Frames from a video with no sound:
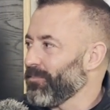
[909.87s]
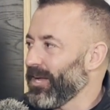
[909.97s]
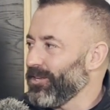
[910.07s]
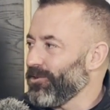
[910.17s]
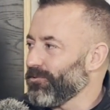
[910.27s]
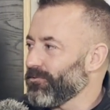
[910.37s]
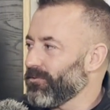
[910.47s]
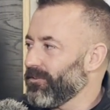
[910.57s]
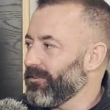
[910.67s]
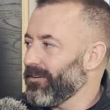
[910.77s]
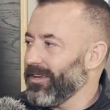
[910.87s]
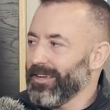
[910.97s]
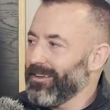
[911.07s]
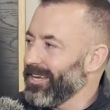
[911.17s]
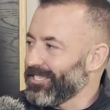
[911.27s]
menu,
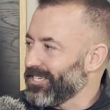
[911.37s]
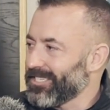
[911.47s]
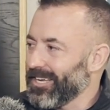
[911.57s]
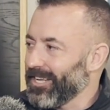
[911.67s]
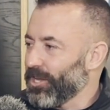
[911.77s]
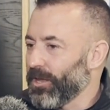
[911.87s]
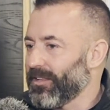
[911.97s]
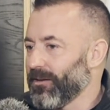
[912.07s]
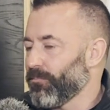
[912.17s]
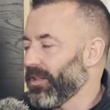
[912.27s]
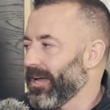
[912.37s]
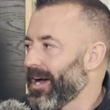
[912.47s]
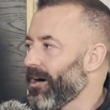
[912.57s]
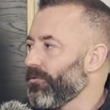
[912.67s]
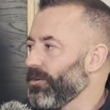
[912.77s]
it didn't play
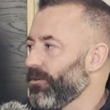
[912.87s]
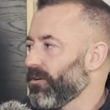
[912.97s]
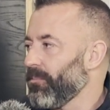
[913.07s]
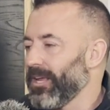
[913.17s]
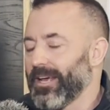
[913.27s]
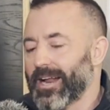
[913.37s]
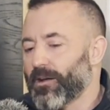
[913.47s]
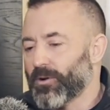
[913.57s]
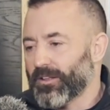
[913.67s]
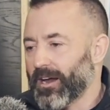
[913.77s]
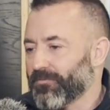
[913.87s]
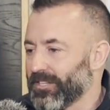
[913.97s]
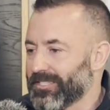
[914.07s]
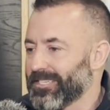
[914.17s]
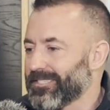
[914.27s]
out, you know what I mean? And I'd rather have
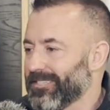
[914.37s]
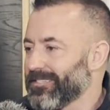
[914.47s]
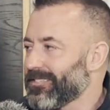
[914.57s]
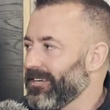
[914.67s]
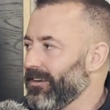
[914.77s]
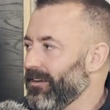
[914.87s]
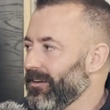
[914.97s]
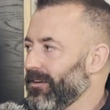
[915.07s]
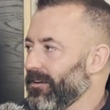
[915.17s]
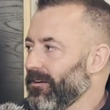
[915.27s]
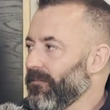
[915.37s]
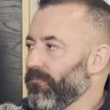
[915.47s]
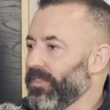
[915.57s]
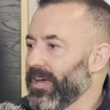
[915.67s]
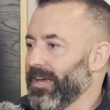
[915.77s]
consistency
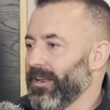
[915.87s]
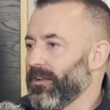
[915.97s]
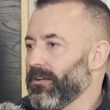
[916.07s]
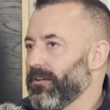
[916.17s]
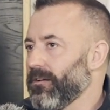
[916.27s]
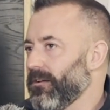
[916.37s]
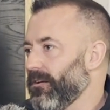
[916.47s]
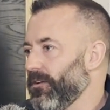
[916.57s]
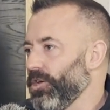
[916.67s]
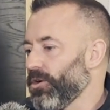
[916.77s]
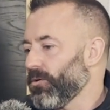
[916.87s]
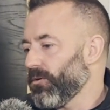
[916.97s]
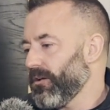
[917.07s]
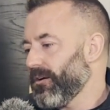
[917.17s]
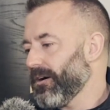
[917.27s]
than,
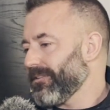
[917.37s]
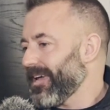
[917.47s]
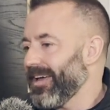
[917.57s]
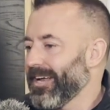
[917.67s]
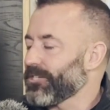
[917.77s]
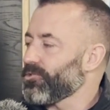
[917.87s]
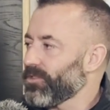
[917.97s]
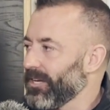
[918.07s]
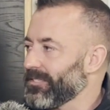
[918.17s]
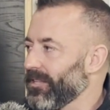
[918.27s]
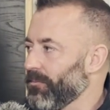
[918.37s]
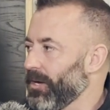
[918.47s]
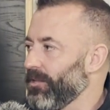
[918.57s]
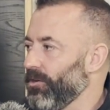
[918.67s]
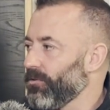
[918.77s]
10 extra things on the
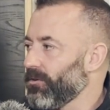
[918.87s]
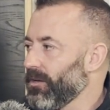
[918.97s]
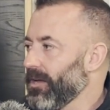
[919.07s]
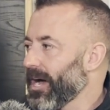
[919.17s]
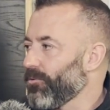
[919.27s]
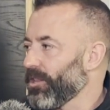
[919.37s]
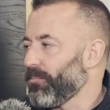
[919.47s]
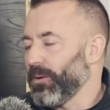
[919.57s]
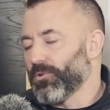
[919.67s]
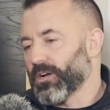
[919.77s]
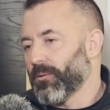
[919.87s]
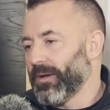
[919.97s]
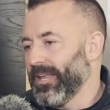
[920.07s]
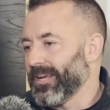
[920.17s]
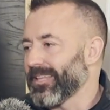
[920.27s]
menu. I'd rather people come
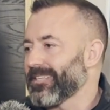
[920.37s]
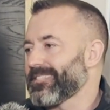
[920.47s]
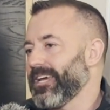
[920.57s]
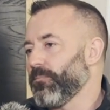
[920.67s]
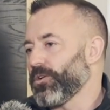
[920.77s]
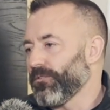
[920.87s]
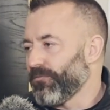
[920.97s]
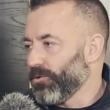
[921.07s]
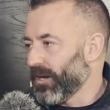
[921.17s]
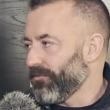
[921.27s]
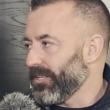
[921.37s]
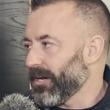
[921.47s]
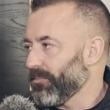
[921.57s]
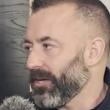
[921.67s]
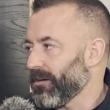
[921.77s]
in and get the same good food every
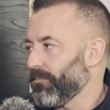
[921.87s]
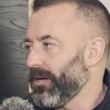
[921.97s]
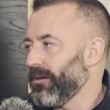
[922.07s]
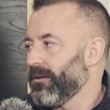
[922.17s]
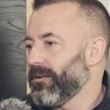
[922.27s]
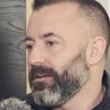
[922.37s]
time they come in,